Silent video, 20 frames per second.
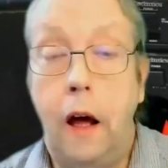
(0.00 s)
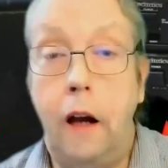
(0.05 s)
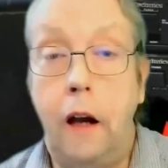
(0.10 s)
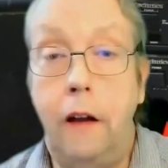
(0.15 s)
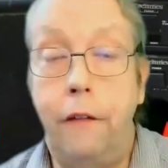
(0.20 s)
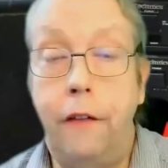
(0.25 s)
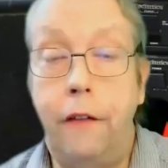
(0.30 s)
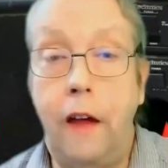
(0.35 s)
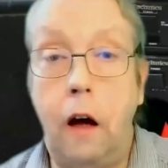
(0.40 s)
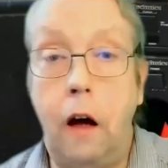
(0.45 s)

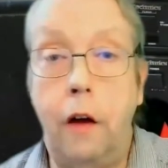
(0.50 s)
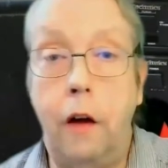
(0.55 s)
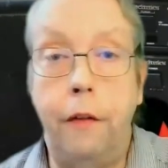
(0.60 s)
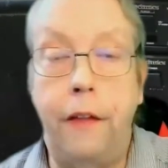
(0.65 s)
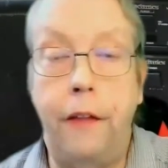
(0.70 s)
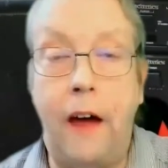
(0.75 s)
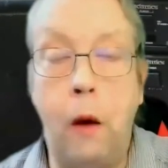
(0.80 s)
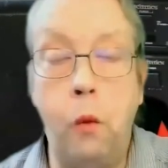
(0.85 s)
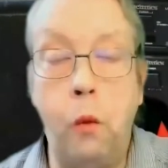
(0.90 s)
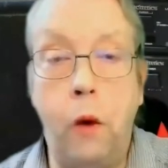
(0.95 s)
And if they are
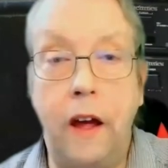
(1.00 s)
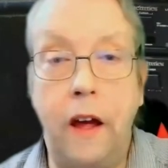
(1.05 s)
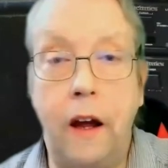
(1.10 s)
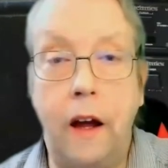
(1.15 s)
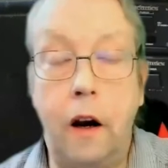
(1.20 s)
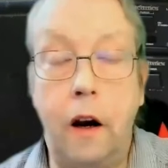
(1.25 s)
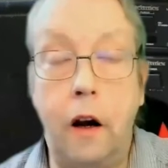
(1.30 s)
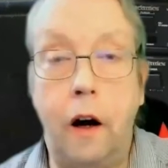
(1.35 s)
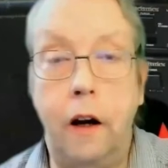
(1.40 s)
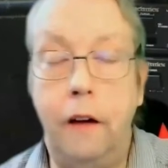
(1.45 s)
that way
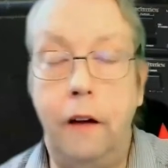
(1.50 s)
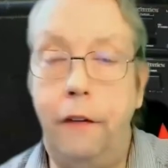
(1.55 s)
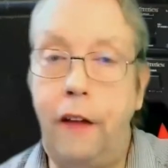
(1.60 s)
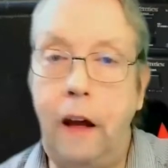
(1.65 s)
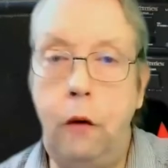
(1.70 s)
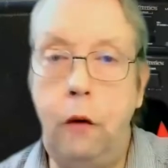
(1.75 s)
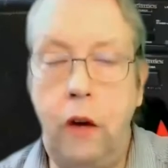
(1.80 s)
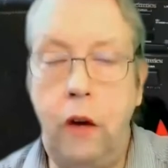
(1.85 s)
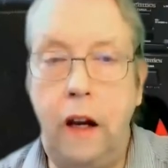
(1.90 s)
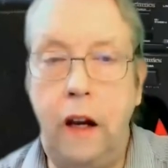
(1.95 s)
inclined, if
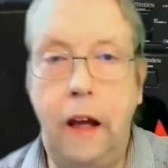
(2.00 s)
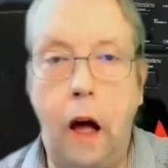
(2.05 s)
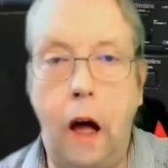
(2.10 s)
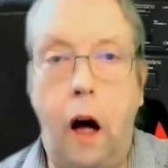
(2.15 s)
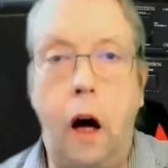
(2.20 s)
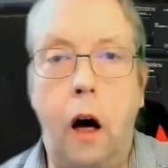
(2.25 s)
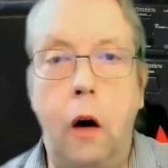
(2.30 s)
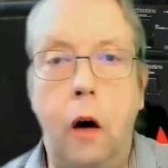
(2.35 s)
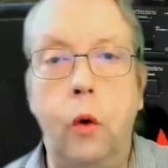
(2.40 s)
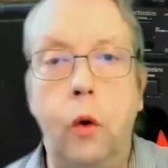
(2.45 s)
they really
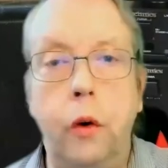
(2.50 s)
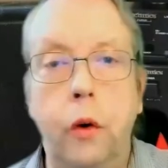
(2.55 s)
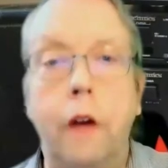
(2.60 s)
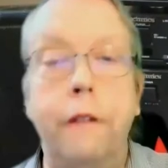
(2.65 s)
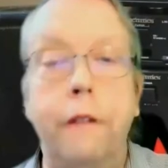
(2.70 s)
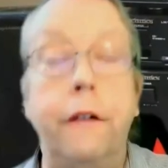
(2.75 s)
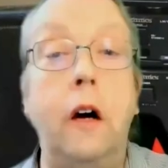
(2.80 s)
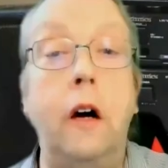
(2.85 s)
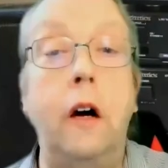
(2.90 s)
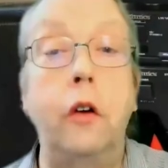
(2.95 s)
are
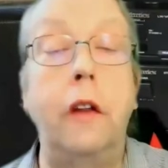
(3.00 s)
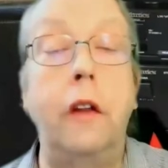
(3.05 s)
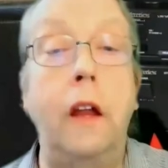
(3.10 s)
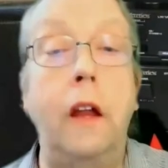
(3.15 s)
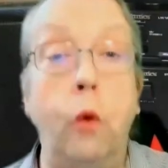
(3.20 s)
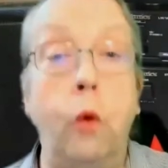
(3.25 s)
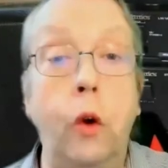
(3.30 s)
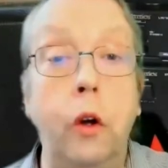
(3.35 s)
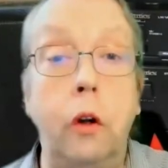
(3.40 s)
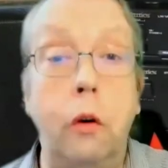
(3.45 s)
audiophiles and
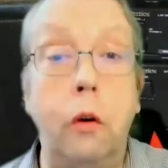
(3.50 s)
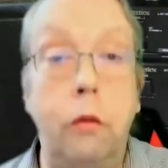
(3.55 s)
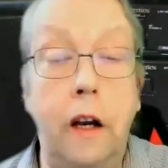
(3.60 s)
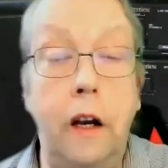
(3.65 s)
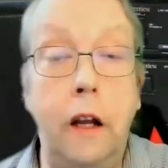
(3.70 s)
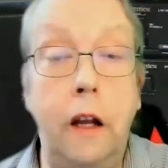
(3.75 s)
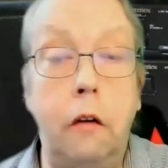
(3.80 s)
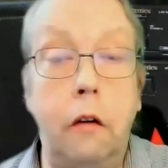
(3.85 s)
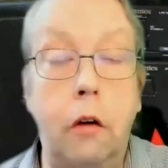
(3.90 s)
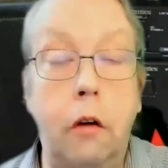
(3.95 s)
they want to
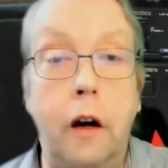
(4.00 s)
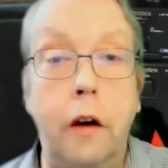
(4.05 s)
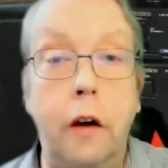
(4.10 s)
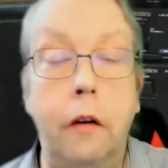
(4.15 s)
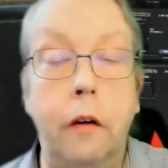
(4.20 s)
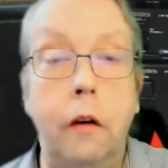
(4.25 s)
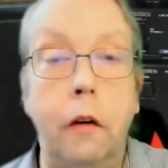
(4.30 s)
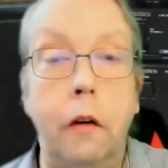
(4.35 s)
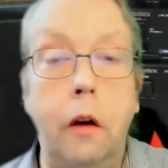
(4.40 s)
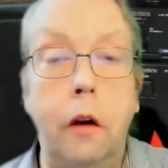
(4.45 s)
really try
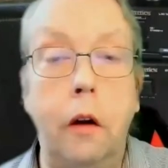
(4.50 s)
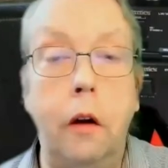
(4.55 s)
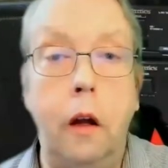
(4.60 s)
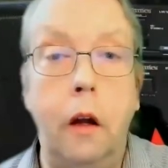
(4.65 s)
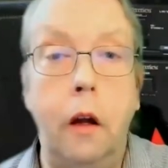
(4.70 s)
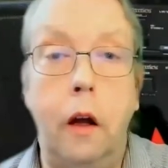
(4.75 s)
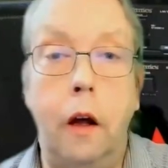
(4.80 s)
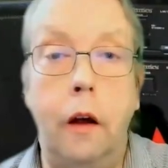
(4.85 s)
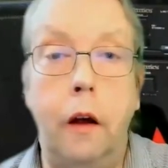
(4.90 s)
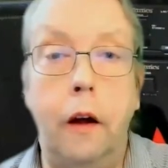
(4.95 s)
and
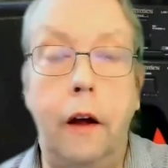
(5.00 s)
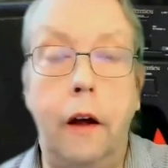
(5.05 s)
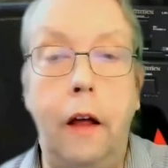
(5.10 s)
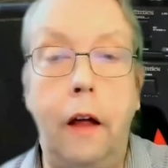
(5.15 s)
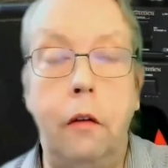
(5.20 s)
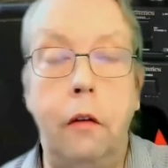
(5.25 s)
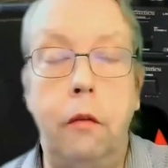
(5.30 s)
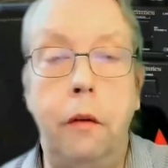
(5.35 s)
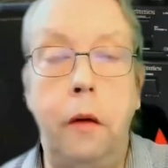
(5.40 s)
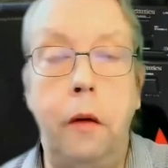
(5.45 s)

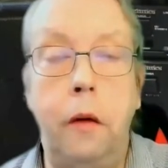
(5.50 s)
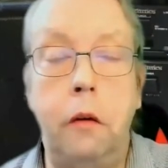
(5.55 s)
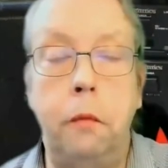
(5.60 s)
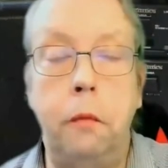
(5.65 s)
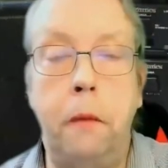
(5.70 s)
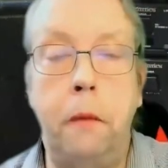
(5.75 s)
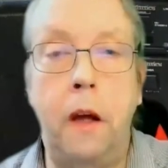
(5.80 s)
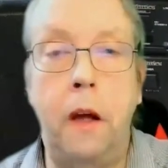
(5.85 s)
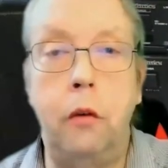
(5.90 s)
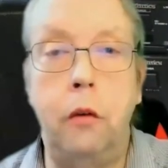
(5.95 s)
get
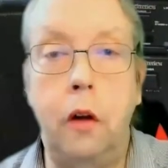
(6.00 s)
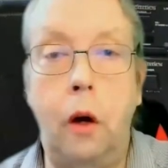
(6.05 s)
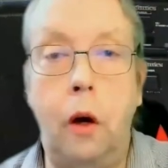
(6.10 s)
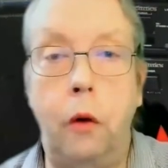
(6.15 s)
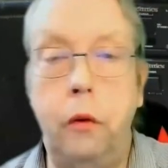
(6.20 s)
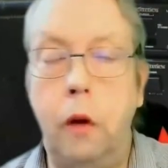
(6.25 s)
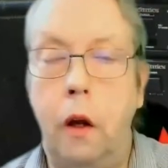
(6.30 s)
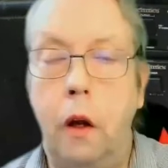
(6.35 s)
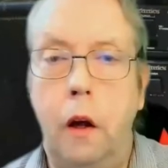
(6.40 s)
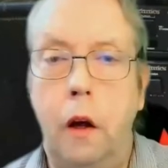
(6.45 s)
the best
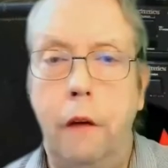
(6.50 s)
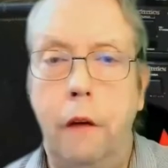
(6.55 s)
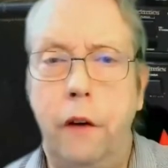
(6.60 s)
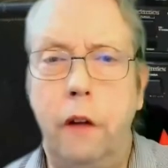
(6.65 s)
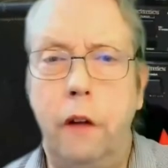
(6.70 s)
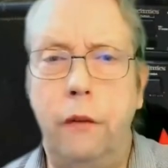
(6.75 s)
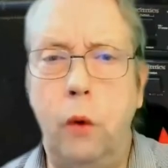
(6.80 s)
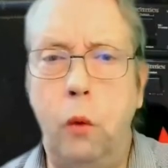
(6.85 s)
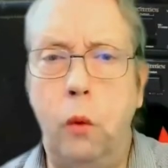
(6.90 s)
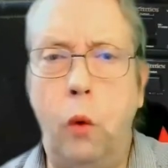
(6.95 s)
results,
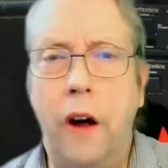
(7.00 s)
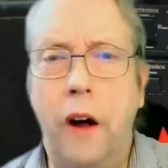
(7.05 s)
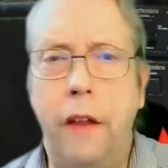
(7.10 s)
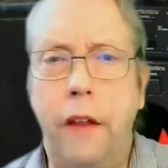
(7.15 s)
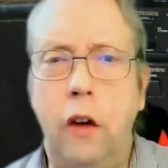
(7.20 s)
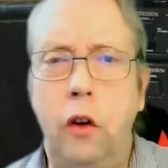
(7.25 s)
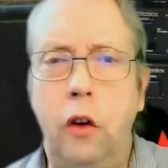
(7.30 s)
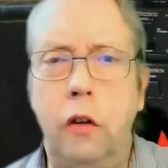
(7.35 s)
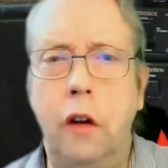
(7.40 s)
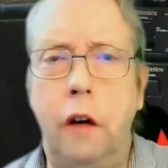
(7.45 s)
first of all, why
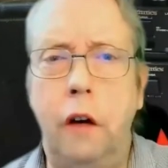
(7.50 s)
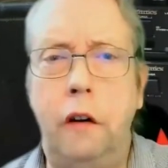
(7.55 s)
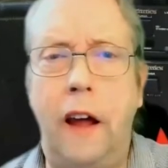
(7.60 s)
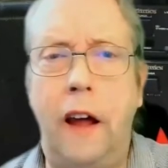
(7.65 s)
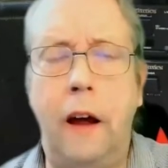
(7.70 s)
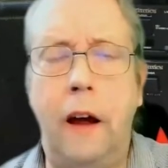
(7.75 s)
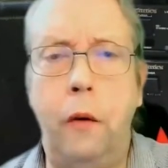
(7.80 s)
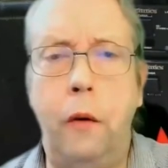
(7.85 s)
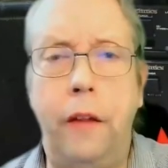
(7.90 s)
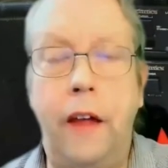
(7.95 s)
are they using a
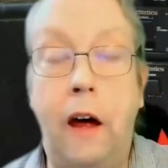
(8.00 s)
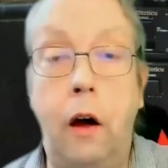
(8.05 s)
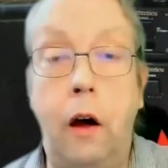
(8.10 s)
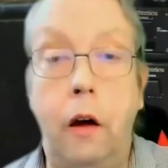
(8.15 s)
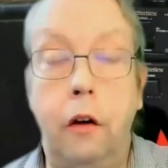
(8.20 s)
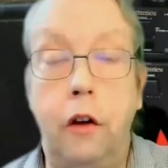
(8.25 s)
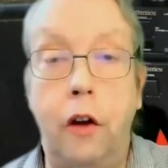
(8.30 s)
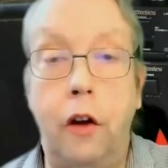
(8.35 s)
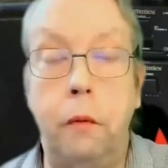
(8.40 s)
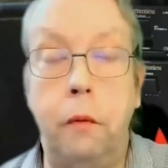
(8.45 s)
deck
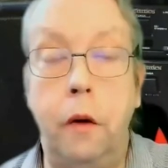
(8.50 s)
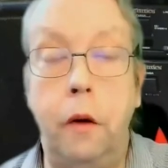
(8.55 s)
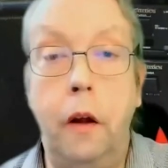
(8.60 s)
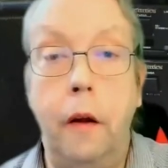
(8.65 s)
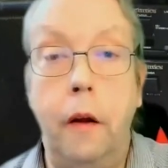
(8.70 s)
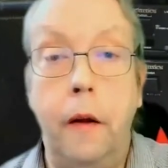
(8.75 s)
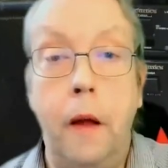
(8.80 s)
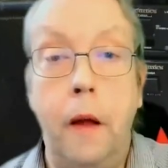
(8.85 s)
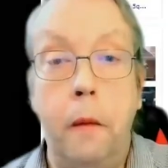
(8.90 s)
without adjustment?